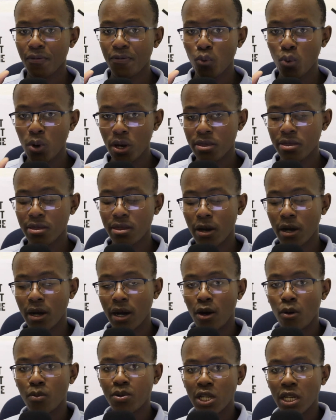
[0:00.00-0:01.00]
with
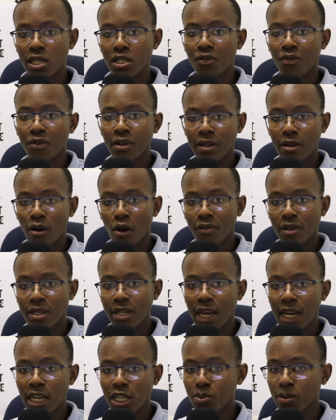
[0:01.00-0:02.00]
the objective of
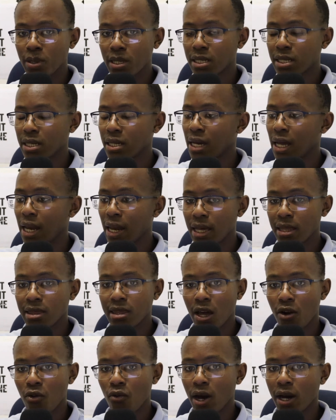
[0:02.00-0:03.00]
engagement, let
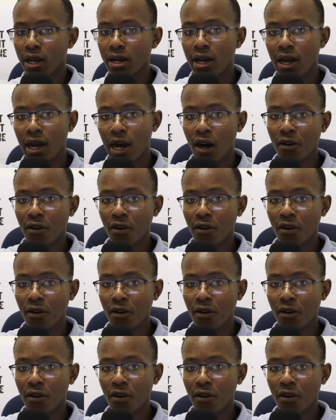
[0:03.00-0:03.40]
that run.